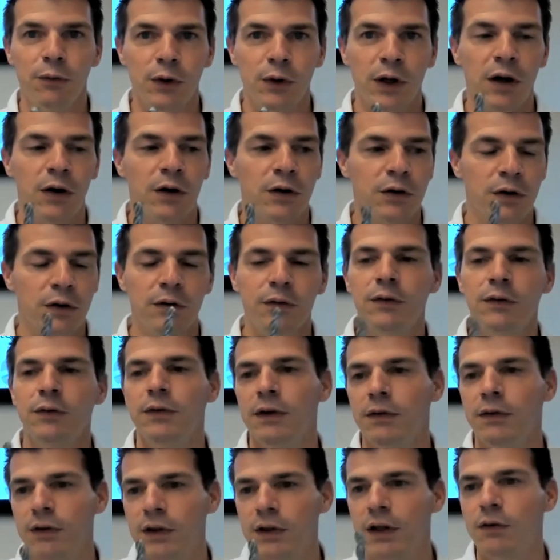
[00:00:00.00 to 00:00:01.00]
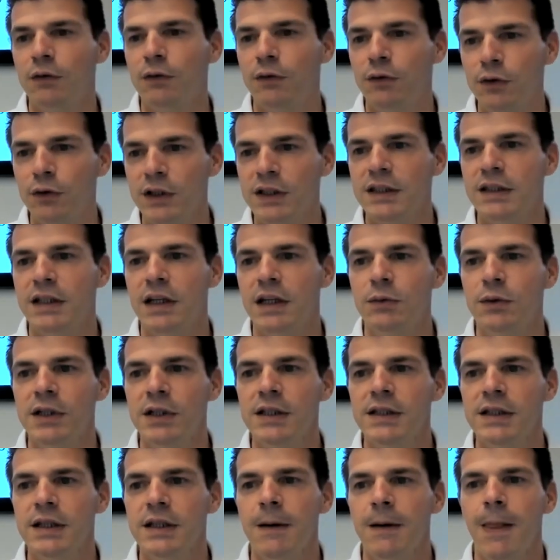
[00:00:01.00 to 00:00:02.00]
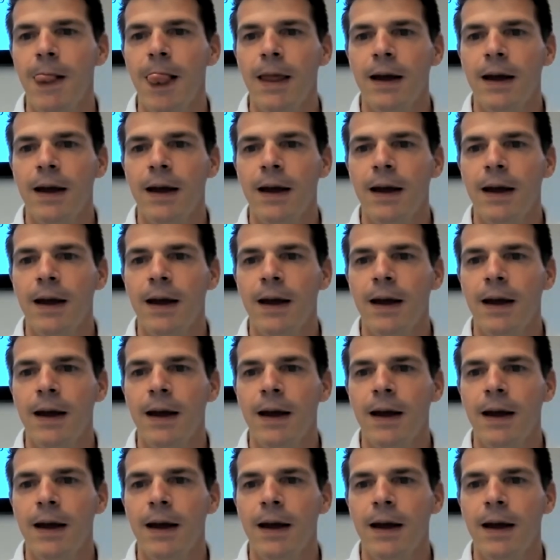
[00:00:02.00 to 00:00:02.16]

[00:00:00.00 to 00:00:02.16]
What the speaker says: 353 series.